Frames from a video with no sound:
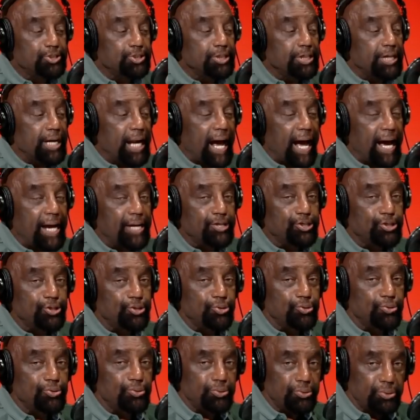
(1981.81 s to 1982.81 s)
not
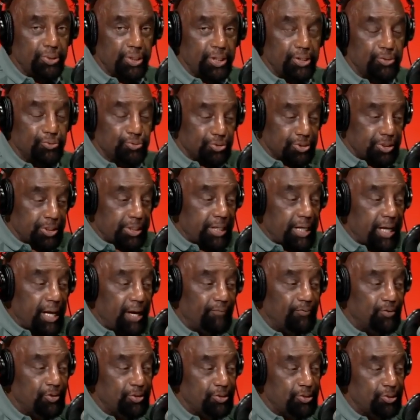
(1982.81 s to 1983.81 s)
you. It was
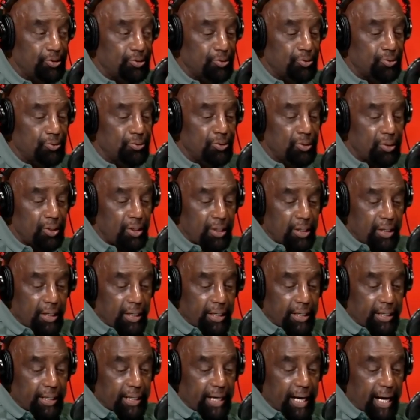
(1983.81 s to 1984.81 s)
never you.
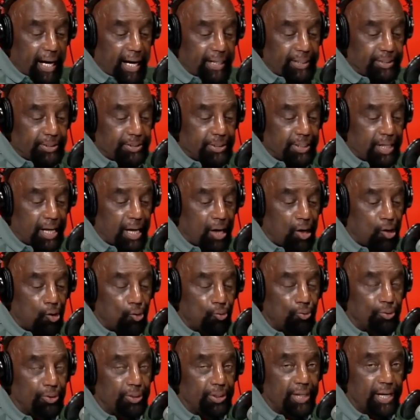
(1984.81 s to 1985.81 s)
And God is not
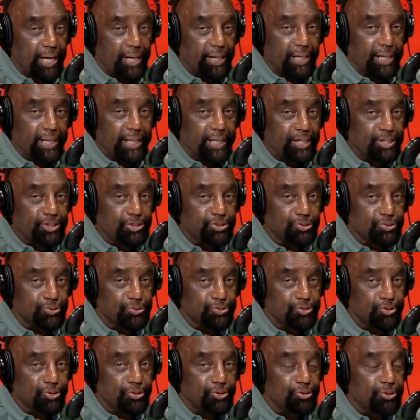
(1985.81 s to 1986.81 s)
holding that against you.
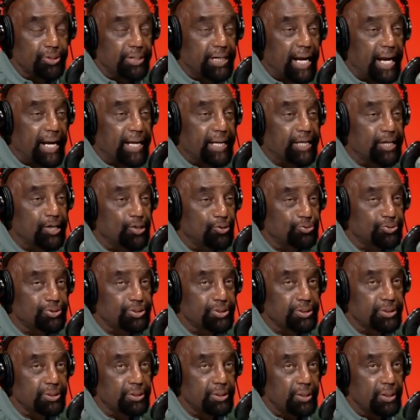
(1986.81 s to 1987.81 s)
So you're not
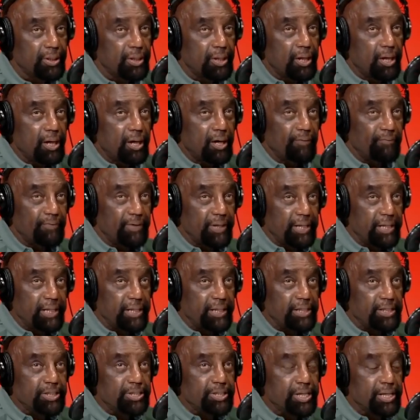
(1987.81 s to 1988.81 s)
guilty of
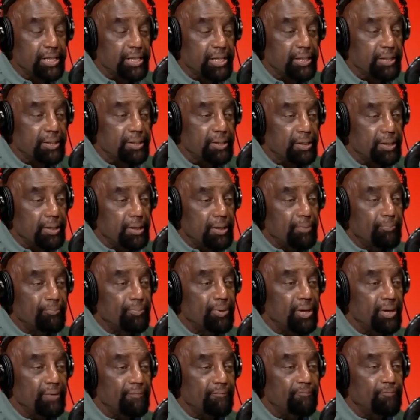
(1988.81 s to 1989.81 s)
anything
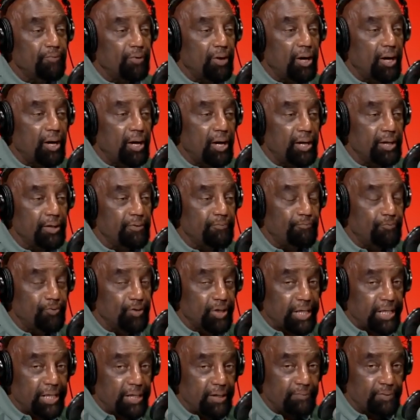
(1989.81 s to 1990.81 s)
but
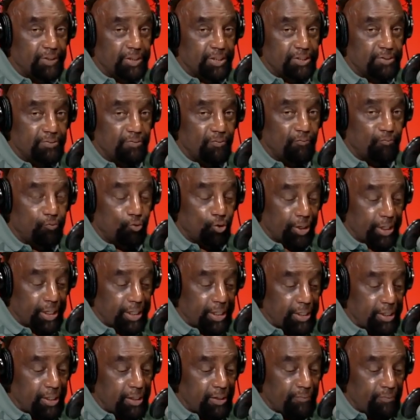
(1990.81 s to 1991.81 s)
unforgiveness.
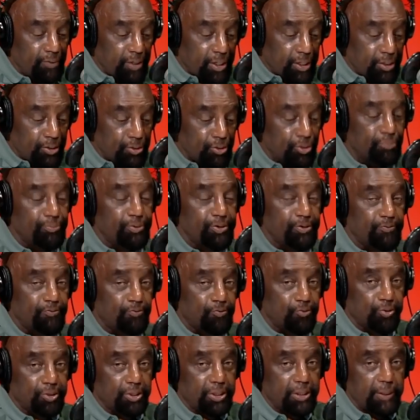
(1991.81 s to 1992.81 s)
Forgive and you'll be
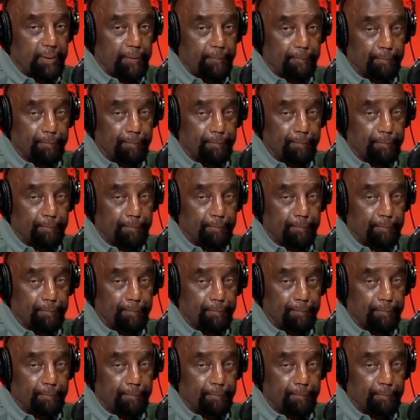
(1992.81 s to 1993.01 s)
free.